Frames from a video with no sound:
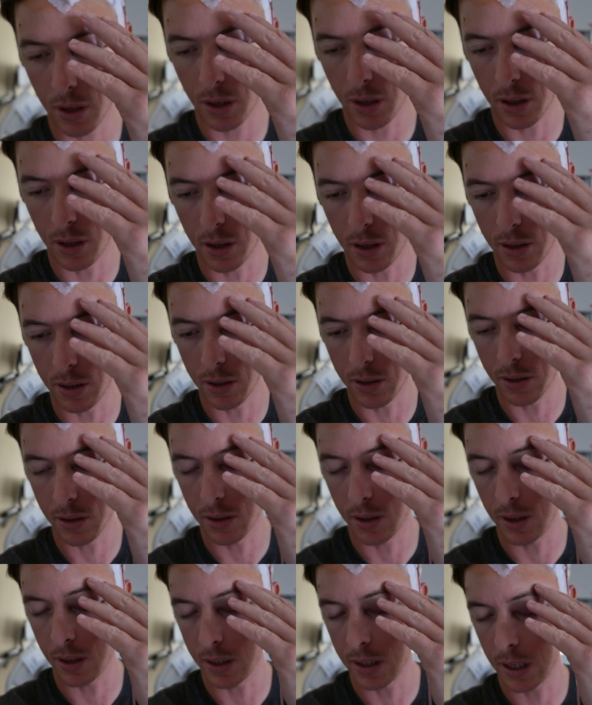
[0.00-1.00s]
This is
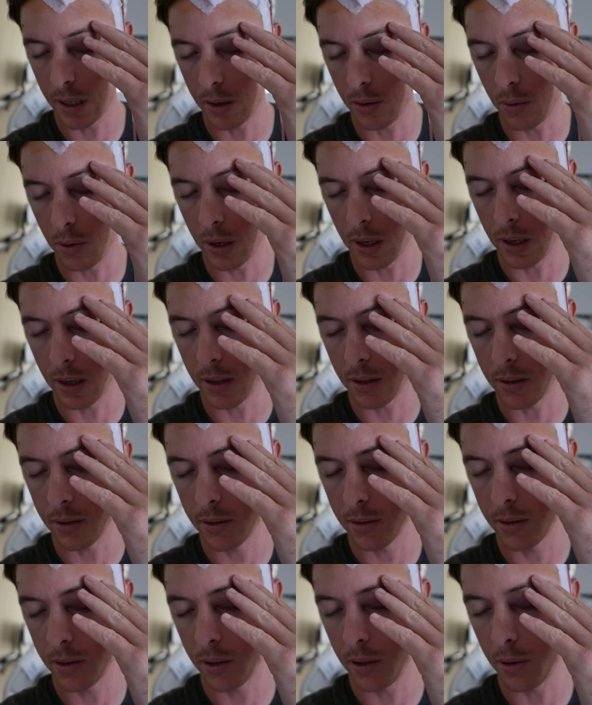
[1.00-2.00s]
going to take a while
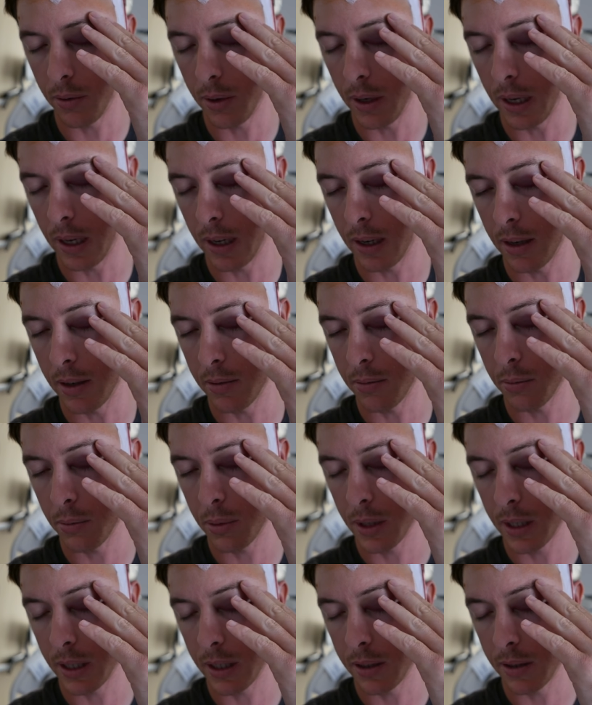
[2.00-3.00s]
to go down,
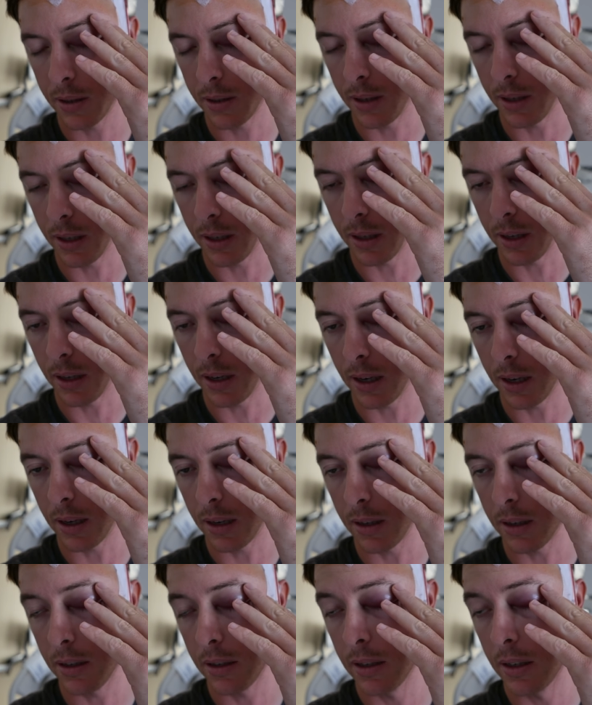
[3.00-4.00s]
but they just did a
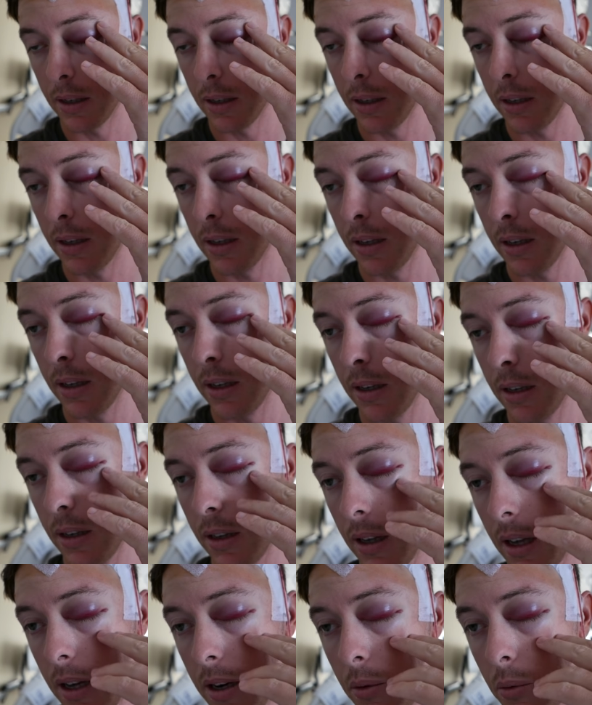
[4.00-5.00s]
lot
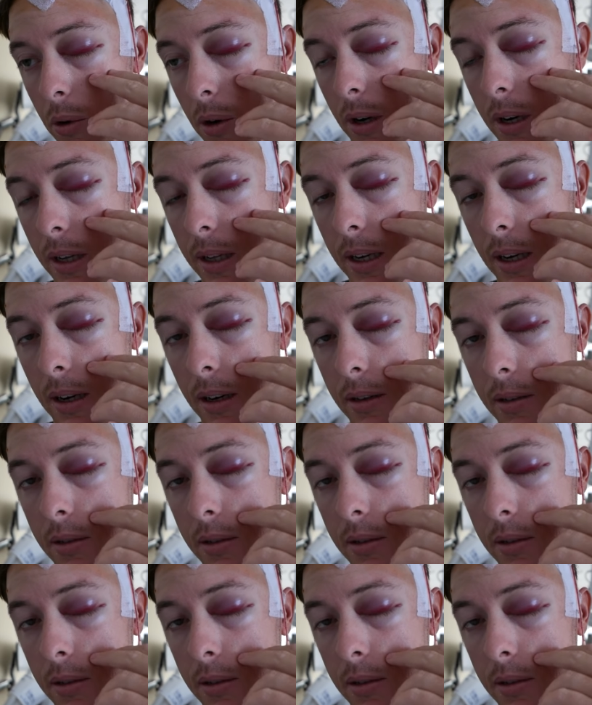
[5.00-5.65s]
of work in there.